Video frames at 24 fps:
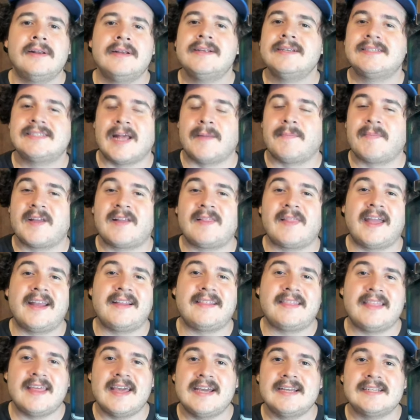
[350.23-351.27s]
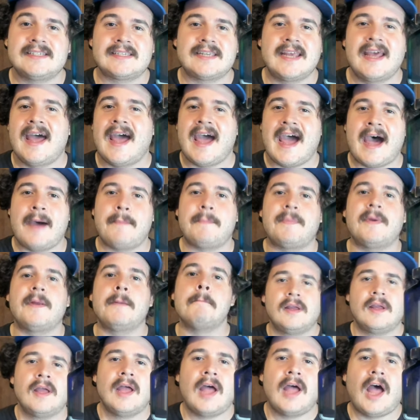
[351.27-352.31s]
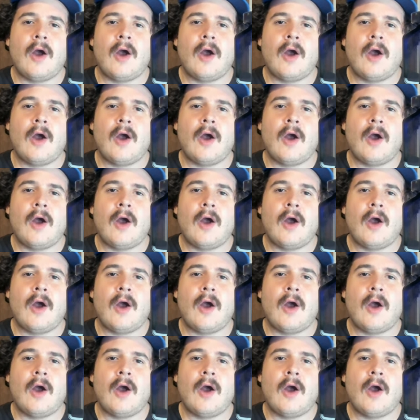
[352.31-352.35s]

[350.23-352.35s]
something like this happen.